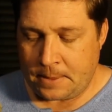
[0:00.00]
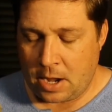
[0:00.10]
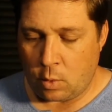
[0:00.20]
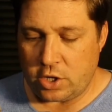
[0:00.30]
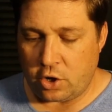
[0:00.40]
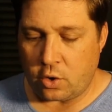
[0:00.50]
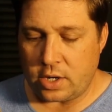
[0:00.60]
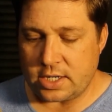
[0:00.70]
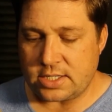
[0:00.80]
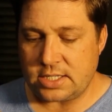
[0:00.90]
Now, what you're
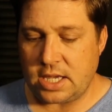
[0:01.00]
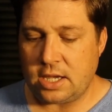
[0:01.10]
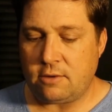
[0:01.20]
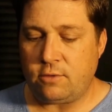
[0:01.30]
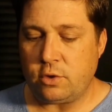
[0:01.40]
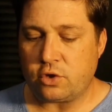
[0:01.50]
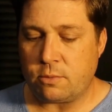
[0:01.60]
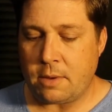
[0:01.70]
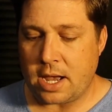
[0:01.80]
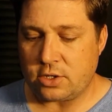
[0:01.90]
going to see in
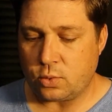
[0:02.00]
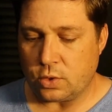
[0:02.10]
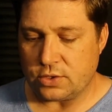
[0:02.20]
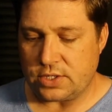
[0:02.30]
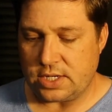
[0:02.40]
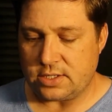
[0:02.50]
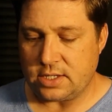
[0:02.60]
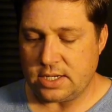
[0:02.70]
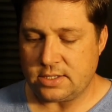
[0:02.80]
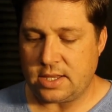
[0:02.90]
future modules
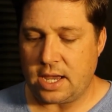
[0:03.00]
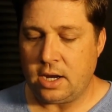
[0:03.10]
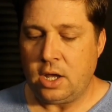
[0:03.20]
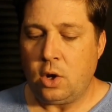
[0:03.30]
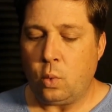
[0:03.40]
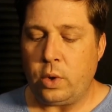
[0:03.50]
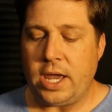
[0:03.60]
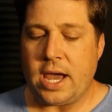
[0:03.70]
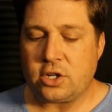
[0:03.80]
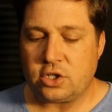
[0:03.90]
is that
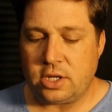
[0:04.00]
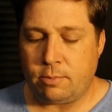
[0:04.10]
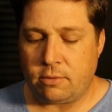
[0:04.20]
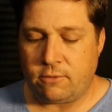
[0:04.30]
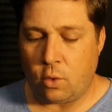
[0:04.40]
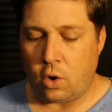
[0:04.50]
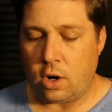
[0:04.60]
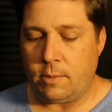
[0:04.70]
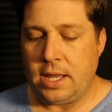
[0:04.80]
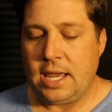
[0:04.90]
we actually
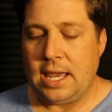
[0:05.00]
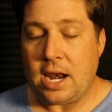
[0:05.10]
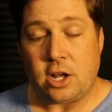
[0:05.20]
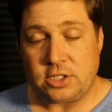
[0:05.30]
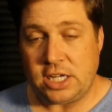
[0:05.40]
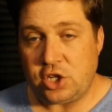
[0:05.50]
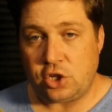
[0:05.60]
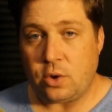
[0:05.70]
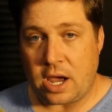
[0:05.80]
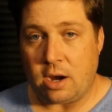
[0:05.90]
perform, and I'll
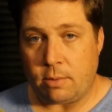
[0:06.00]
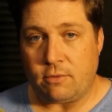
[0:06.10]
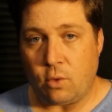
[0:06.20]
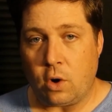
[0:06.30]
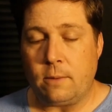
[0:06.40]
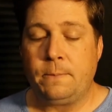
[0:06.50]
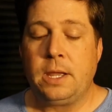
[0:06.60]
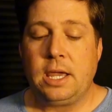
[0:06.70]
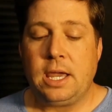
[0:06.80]
teach you how to perform,